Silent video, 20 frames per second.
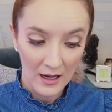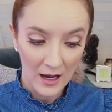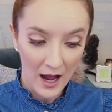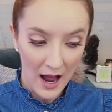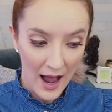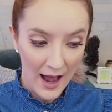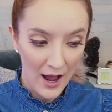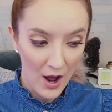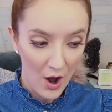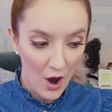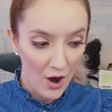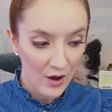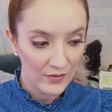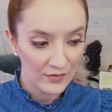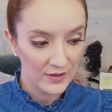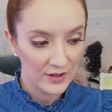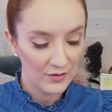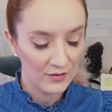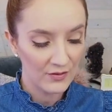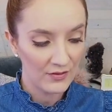I
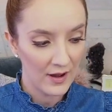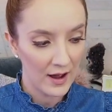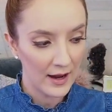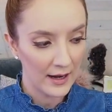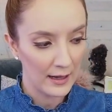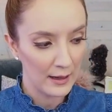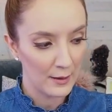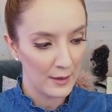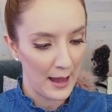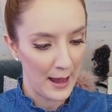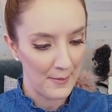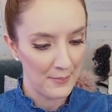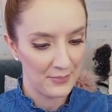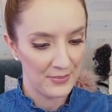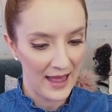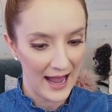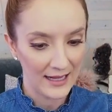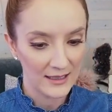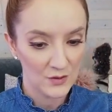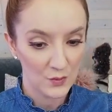often find that
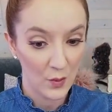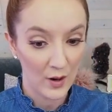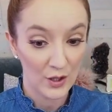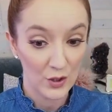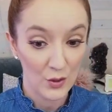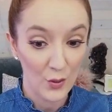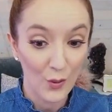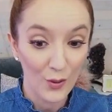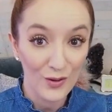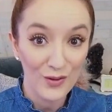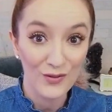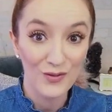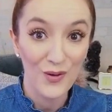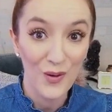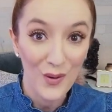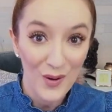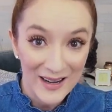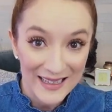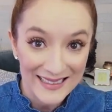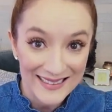that's what your
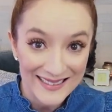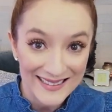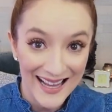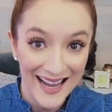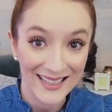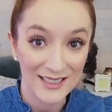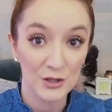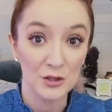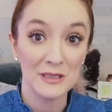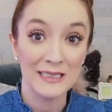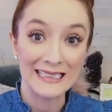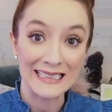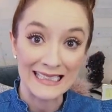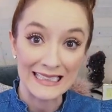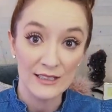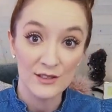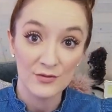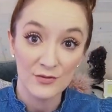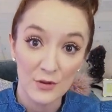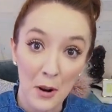voice actually
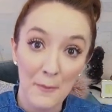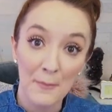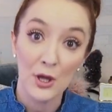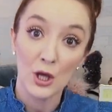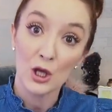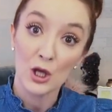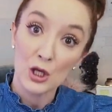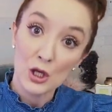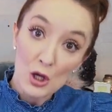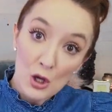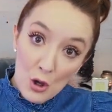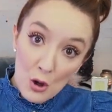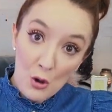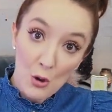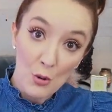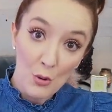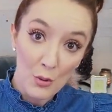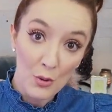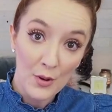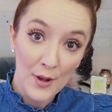needs from
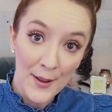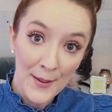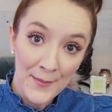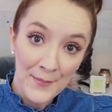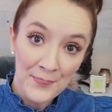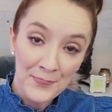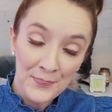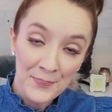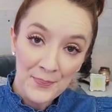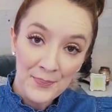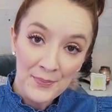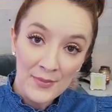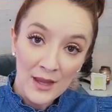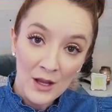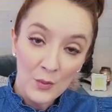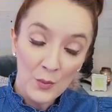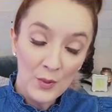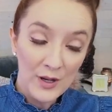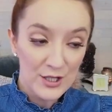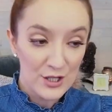you,
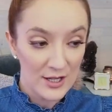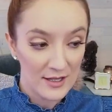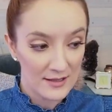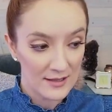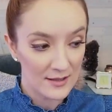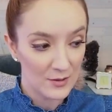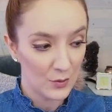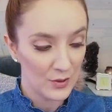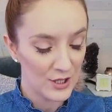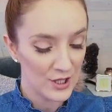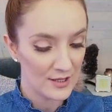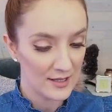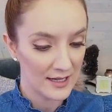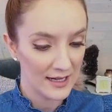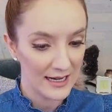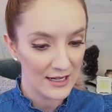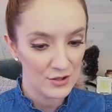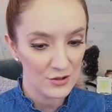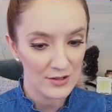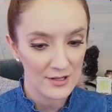which is an
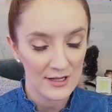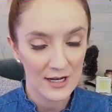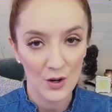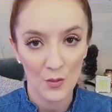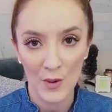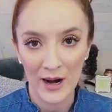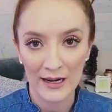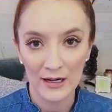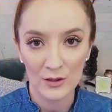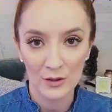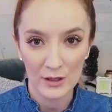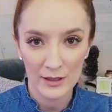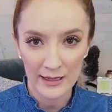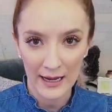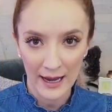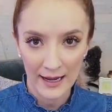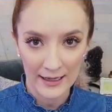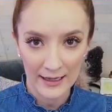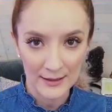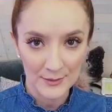interesting way to look
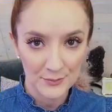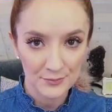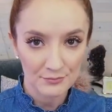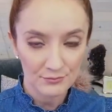at it.